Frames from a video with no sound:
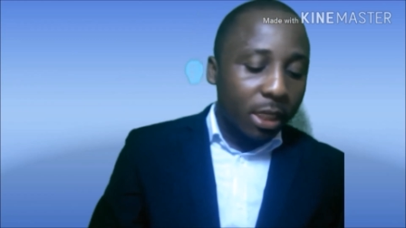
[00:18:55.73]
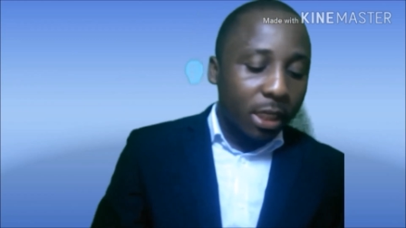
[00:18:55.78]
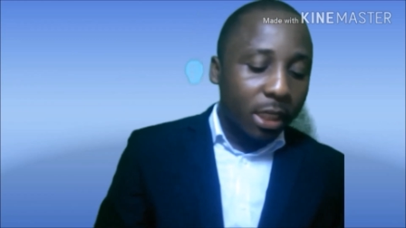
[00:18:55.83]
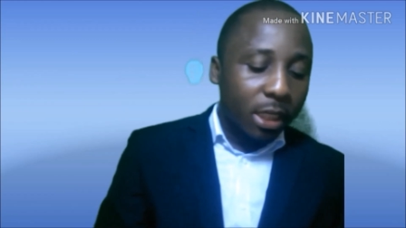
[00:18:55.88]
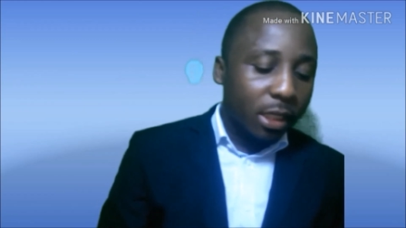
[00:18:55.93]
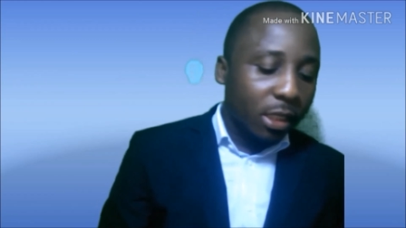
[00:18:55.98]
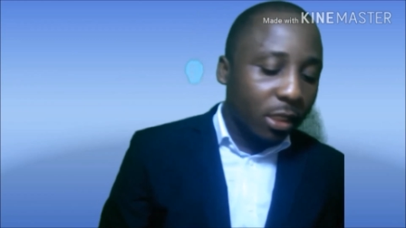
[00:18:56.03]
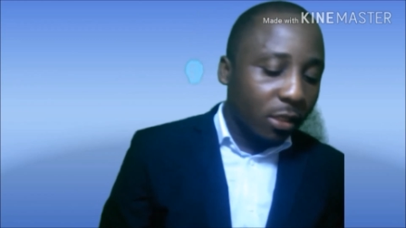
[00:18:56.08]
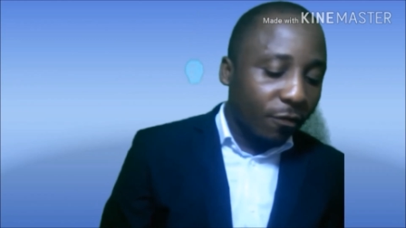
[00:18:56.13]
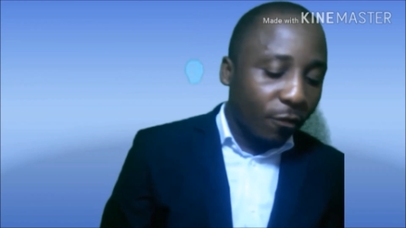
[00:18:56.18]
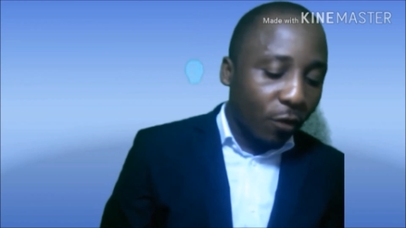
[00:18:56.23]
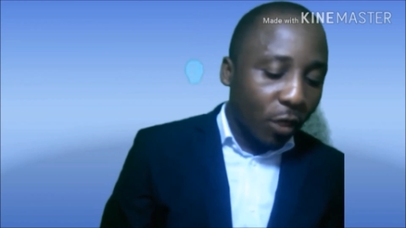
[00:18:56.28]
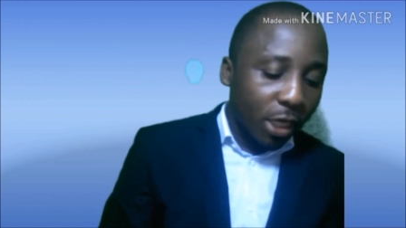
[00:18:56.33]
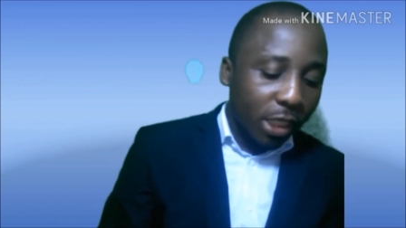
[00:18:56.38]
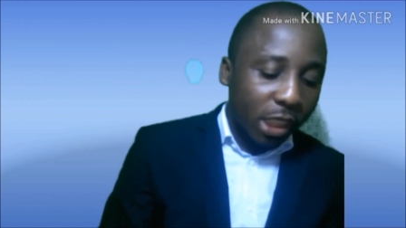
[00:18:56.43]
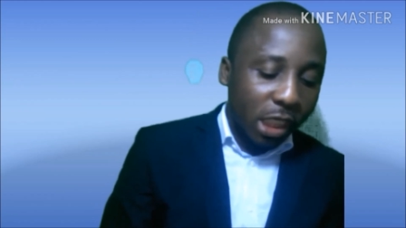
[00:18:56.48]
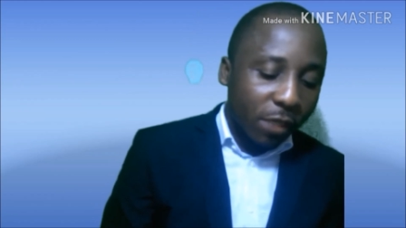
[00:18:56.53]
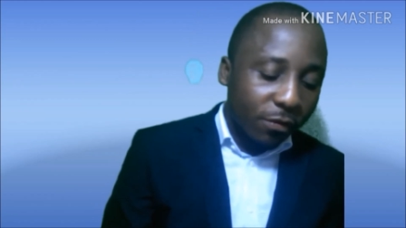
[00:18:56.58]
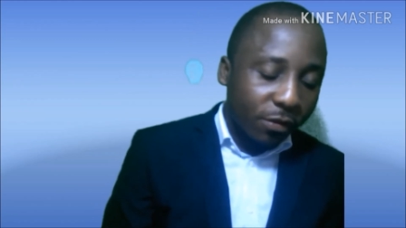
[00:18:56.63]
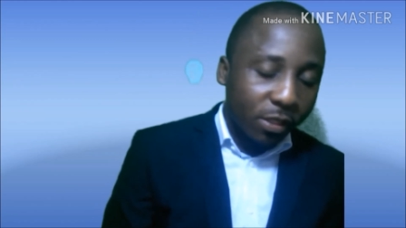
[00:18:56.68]
This is for
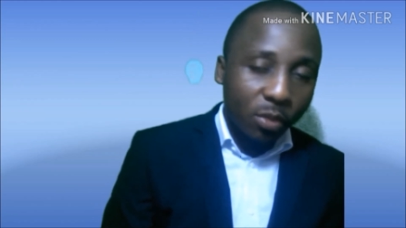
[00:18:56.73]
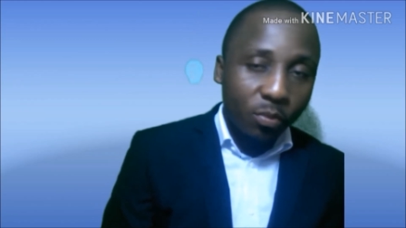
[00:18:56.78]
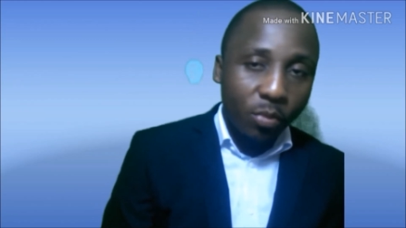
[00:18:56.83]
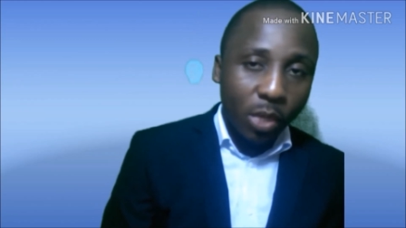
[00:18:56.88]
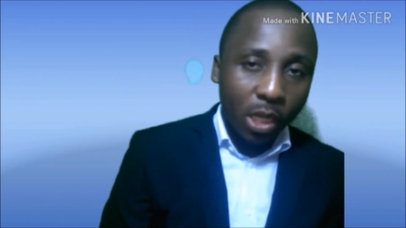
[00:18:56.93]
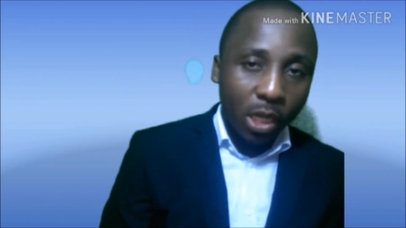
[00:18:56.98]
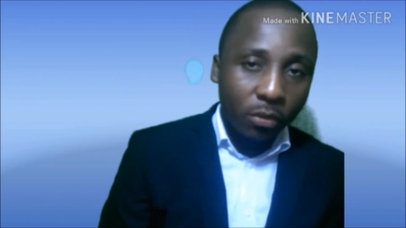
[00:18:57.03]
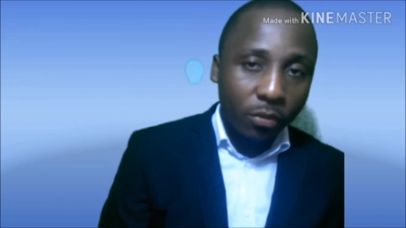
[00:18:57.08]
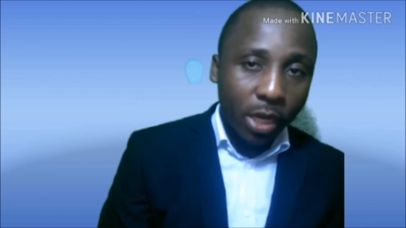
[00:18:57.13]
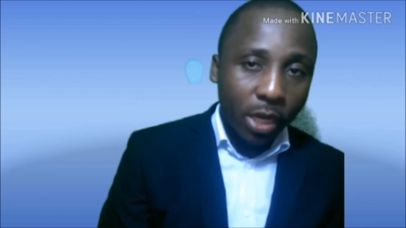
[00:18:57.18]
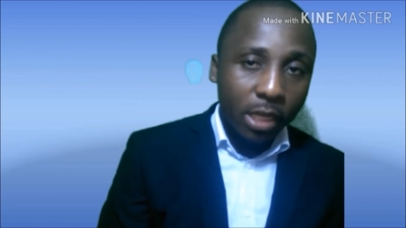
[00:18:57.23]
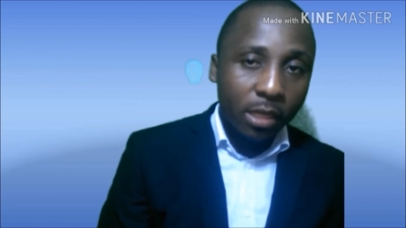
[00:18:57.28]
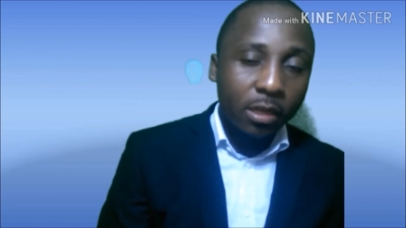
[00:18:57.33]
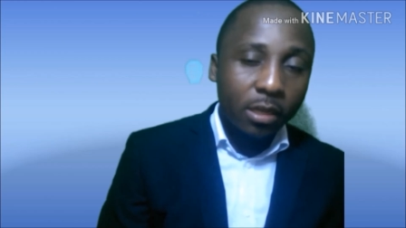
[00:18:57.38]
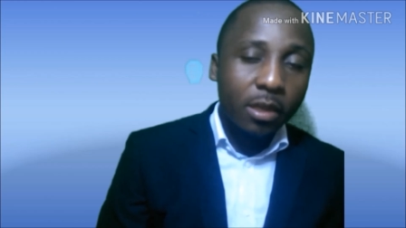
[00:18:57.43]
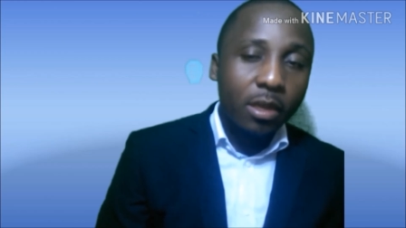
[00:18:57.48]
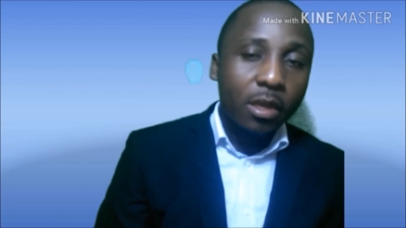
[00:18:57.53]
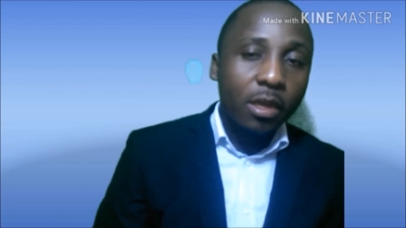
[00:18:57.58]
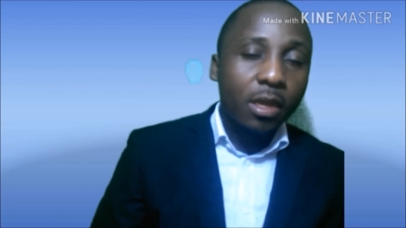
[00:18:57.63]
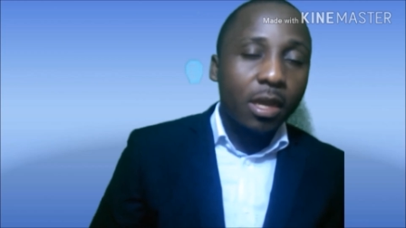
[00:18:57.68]
HFC Bank, right?
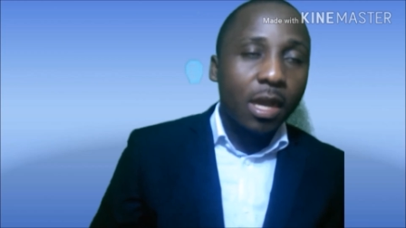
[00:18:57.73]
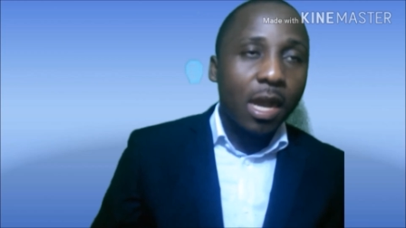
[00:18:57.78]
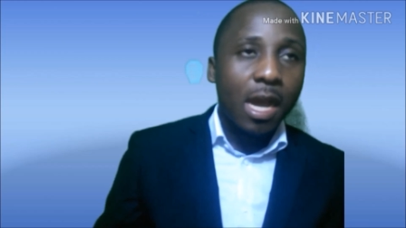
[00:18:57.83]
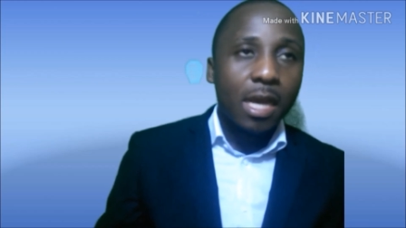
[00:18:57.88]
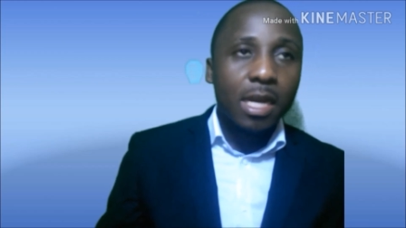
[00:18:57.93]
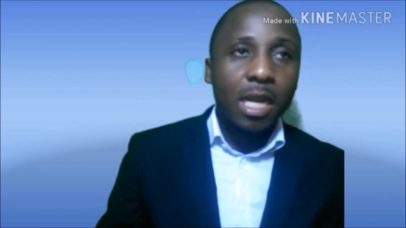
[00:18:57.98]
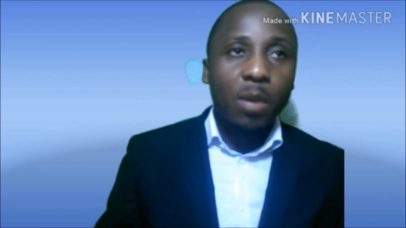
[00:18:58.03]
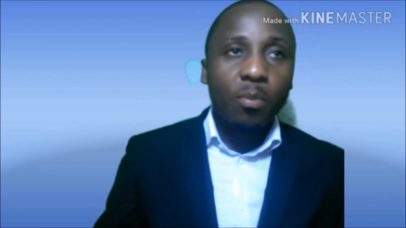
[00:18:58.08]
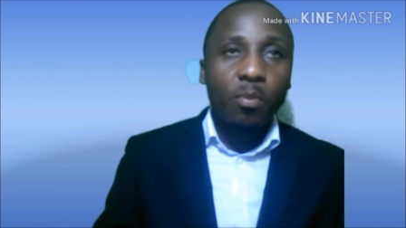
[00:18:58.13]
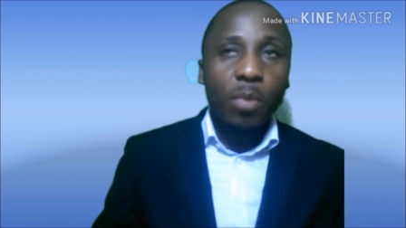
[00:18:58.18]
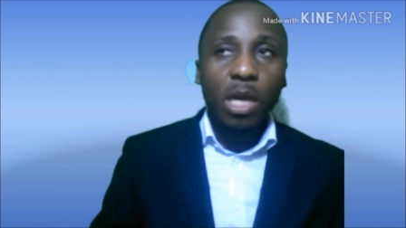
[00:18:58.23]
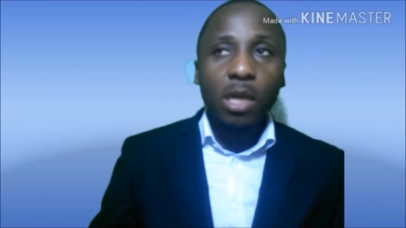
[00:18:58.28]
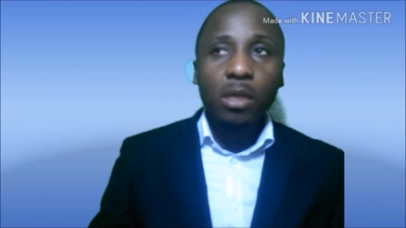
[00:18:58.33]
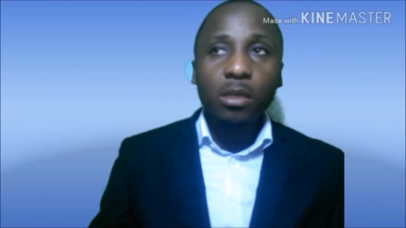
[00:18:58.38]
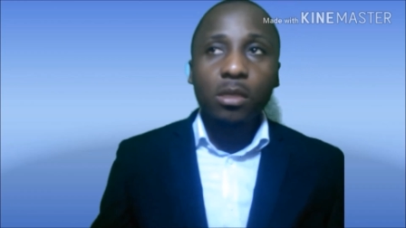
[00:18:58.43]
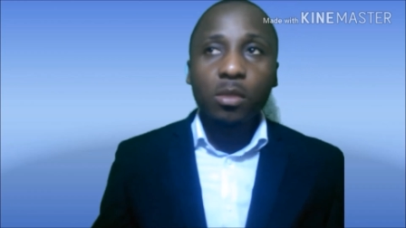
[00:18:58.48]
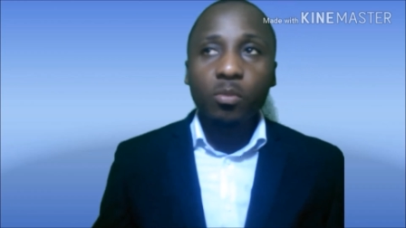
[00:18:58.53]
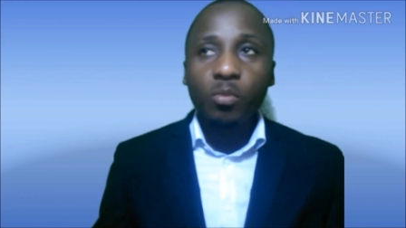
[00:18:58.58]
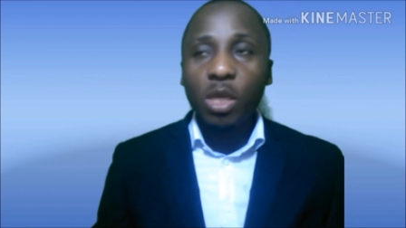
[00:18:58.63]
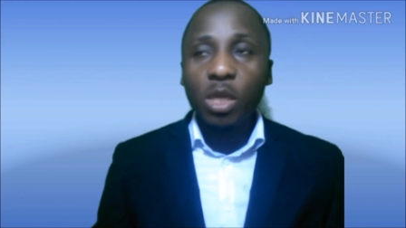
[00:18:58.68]
Other
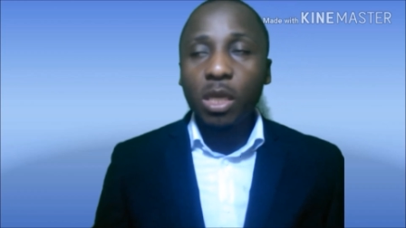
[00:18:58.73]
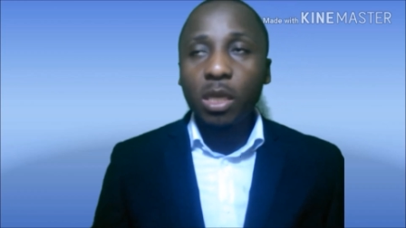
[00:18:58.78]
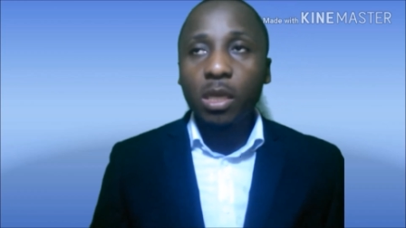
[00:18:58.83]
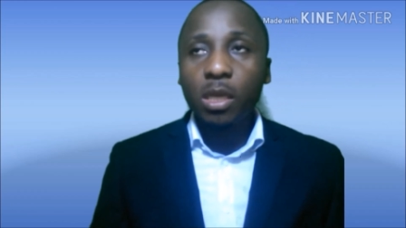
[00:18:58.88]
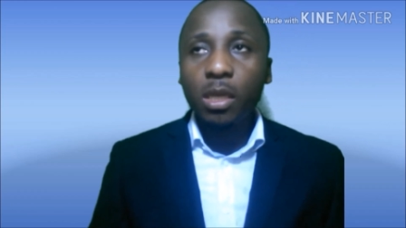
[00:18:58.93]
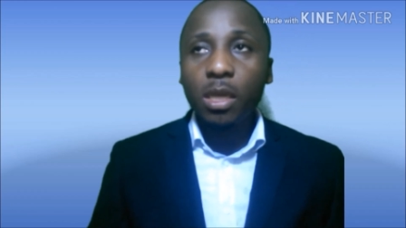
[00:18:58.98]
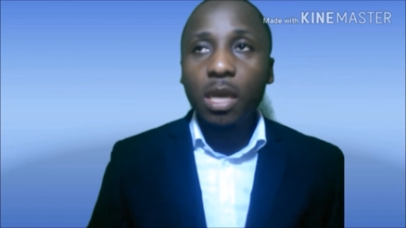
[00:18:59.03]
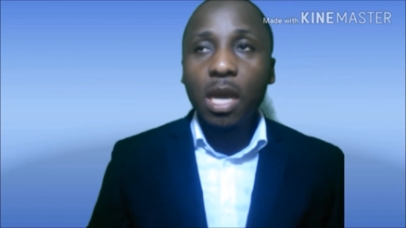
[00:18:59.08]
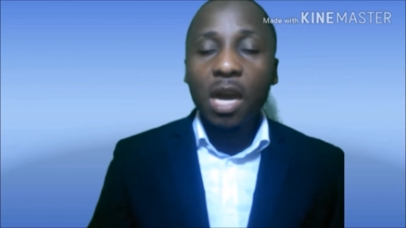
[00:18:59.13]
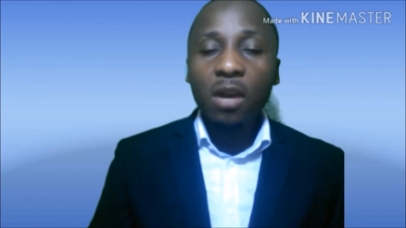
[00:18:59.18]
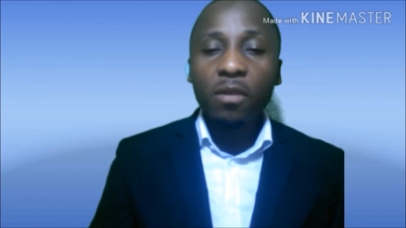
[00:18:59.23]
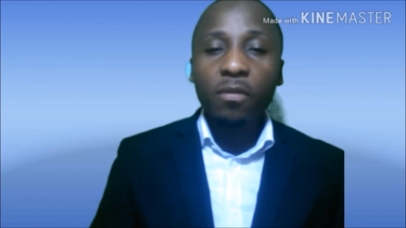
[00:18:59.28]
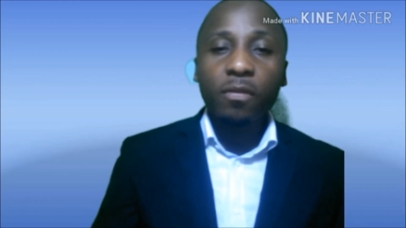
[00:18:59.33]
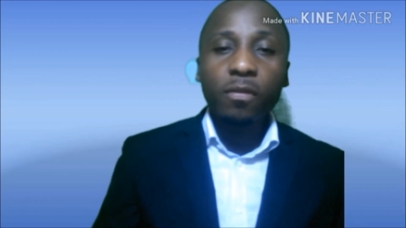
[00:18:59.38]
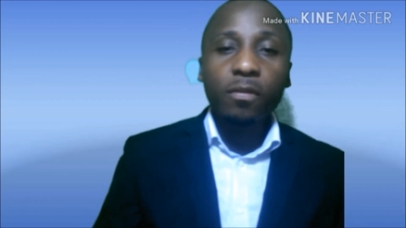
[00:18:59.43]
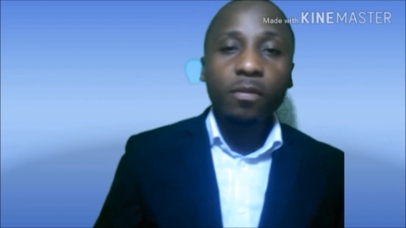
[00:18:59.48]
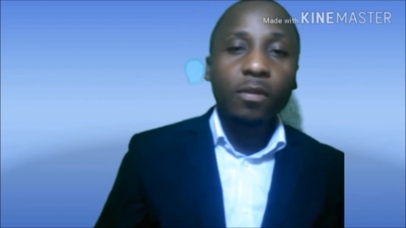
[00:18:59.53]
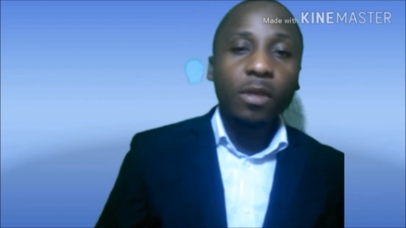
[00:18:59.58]
banks may have